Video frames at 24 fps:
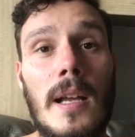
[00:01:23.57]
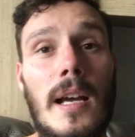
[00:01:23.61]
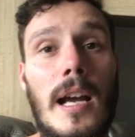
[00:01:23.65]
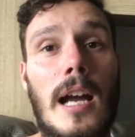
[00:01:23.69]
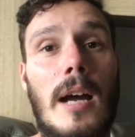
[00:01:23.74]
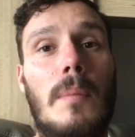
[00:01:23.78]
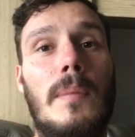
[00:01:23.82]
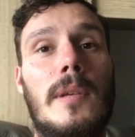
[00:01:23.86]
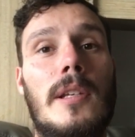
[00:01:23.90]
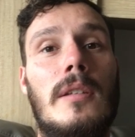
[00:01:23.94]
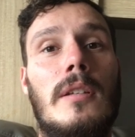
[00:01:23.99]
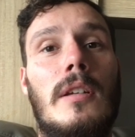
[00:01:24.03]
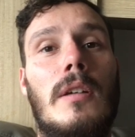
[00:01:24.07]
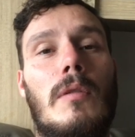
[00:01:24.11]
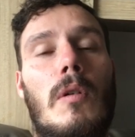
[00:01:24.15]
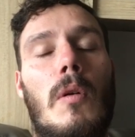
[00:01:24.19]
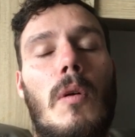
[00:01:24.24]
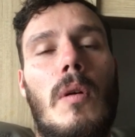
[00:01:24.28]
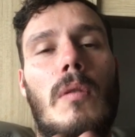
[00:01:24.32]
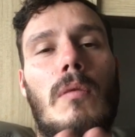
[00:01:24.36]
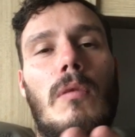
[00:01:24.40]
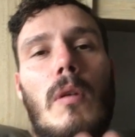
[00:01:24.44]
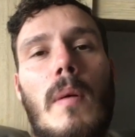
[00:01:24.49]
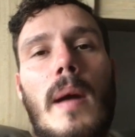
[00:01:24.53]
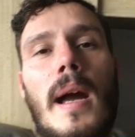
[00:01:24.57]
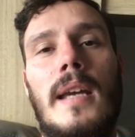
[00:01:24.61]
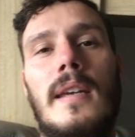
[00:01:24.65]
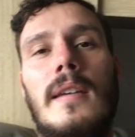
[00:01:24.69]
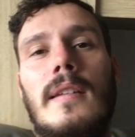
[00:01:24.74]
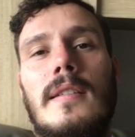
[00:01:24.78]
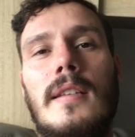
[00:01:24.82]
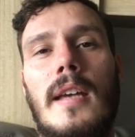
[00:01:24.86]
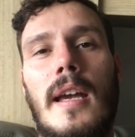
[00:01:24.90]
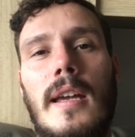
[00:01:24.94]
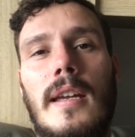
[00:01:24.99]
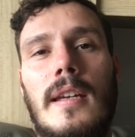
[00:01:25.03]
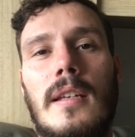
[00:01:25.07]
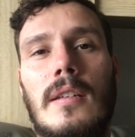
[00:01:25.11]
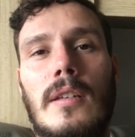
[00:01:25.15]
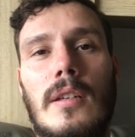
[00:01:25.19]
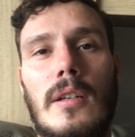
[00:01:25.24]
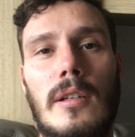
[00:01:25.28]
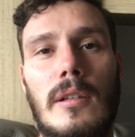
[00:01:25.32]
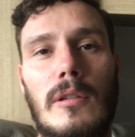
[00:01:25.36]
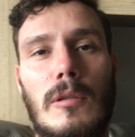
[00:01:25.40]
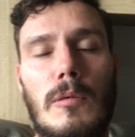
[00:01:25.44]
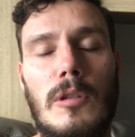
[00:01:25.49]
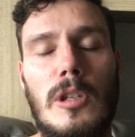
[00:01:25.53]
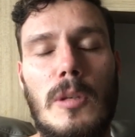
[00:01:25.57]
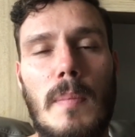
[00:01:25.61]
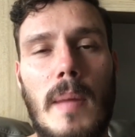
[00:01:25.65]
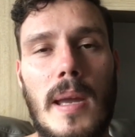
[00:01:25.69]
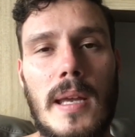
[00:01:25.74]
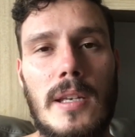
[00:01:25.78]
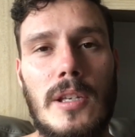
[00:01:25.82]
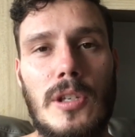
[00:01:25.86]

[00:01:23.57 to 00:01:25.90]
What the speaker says: And when you look at Roaccutane, the main